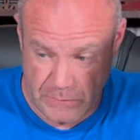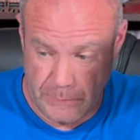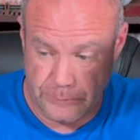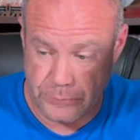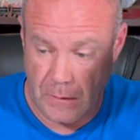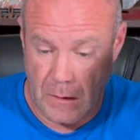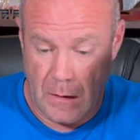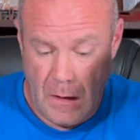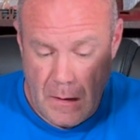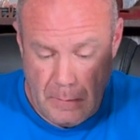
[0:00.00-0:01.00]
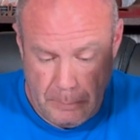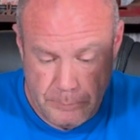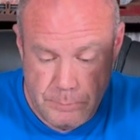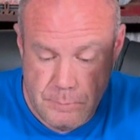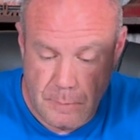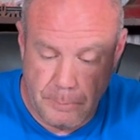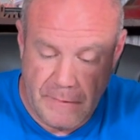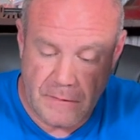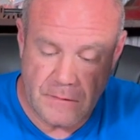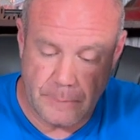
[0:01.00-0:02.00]
Pick something and press it. It's
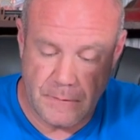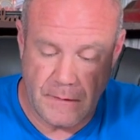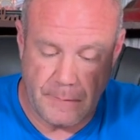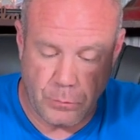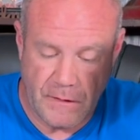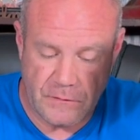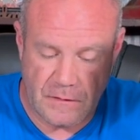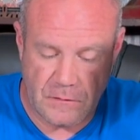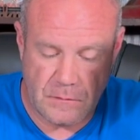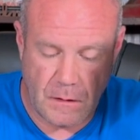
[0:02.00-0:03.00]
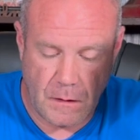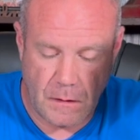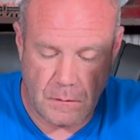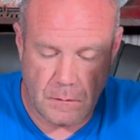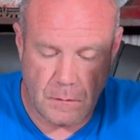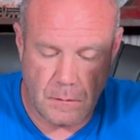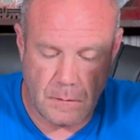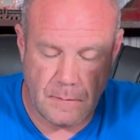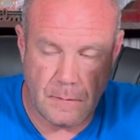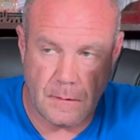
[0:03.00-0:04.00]
not, a lot of kids,
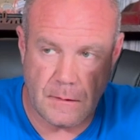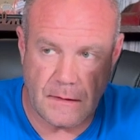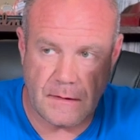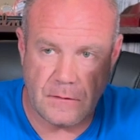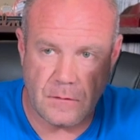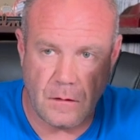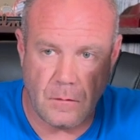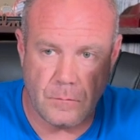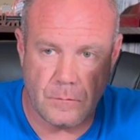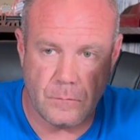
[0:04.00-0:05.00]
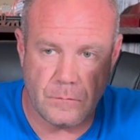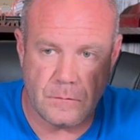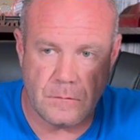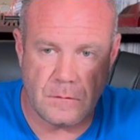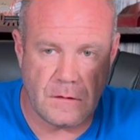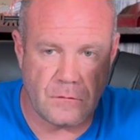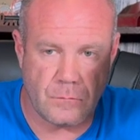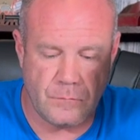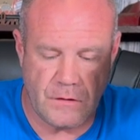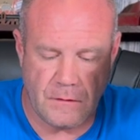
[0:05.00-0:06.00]
Jared, this is the same workout we did the other
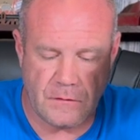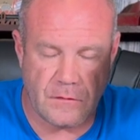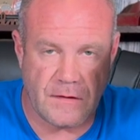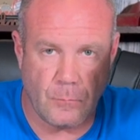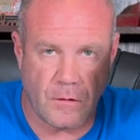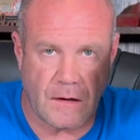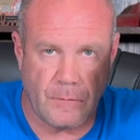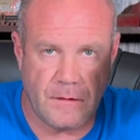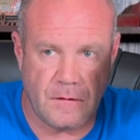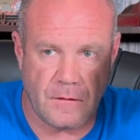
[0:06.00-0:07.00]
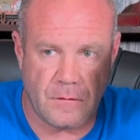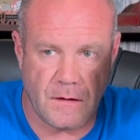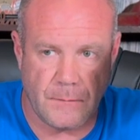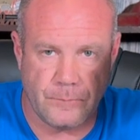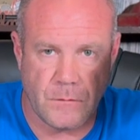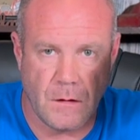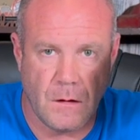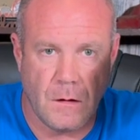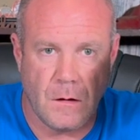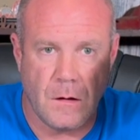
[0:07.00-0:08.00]
day. It may be
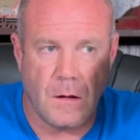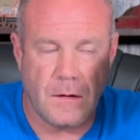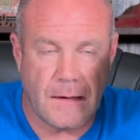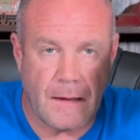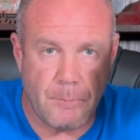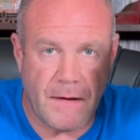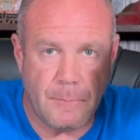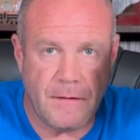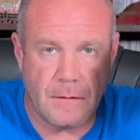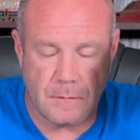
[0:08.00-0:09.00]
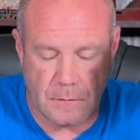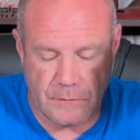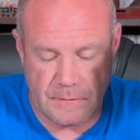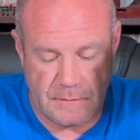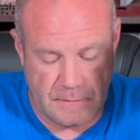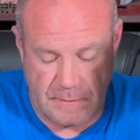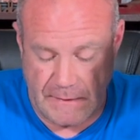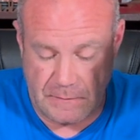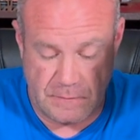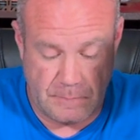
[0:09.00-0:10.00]
because sometimes at the gym, I don't even
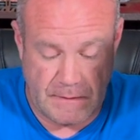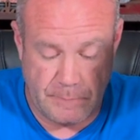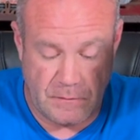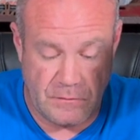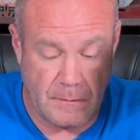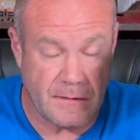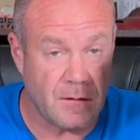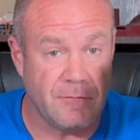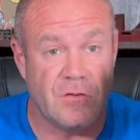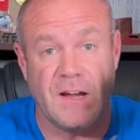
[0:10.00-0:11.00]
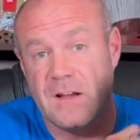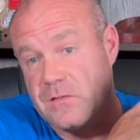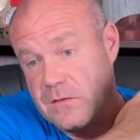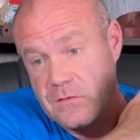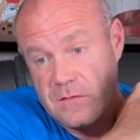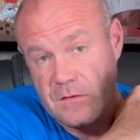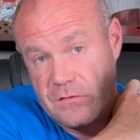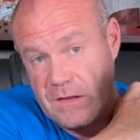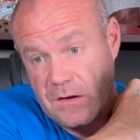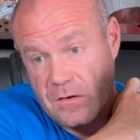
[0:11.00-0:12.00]
change the sticker. May not even
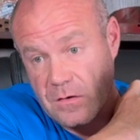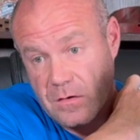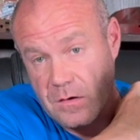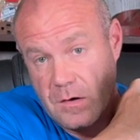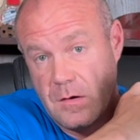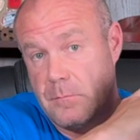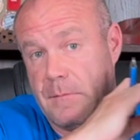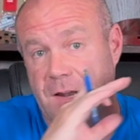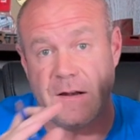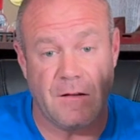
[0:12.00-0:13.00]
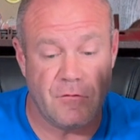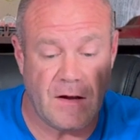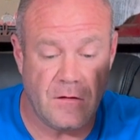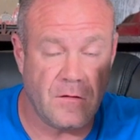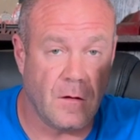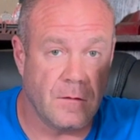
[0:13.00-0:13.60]
change the thing for the entire week